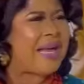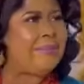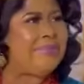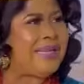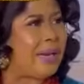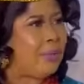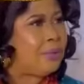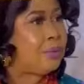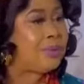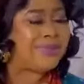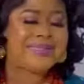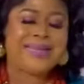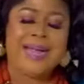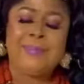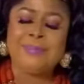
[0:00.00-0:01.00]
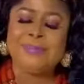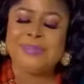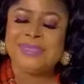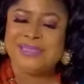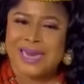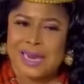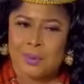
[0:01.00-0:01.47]
calm down.
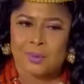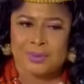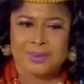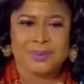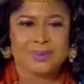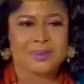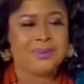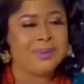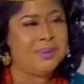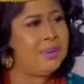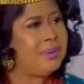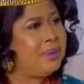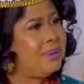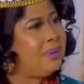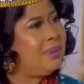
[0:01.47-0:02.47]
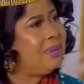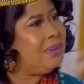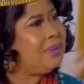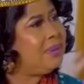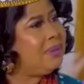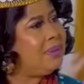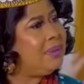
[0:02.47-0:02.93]
Calm down.
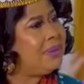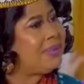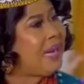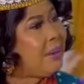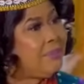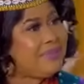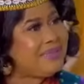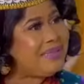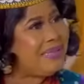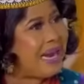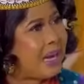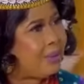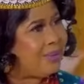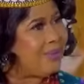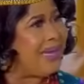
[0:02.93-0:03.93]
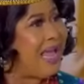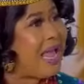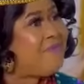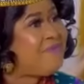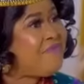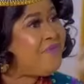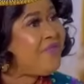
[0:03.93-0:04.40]
Calm down.
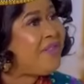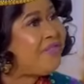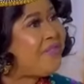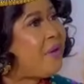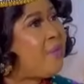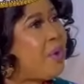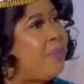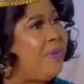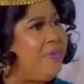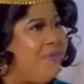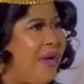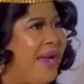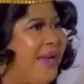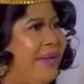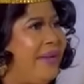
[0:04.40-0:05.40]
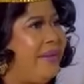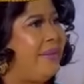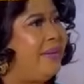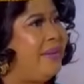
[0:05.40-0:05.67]
Everything will be fine.